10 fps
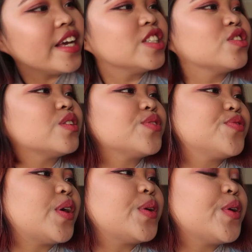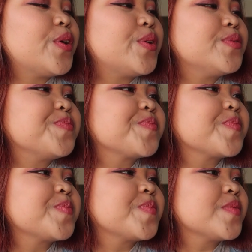into the photo,
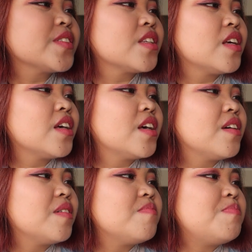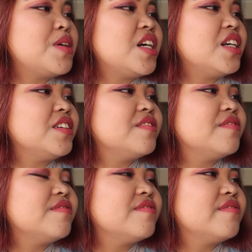but
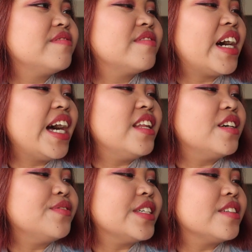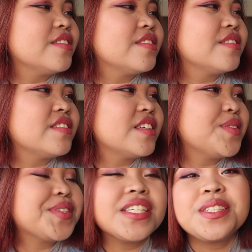I love it. It
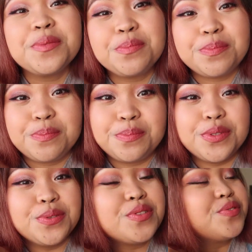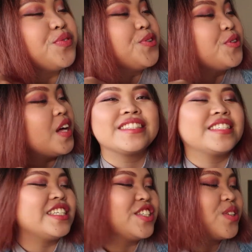was such a beautiful
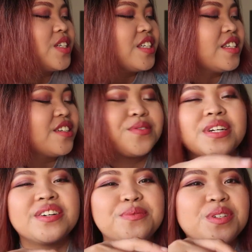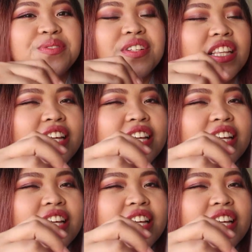scenery around one of the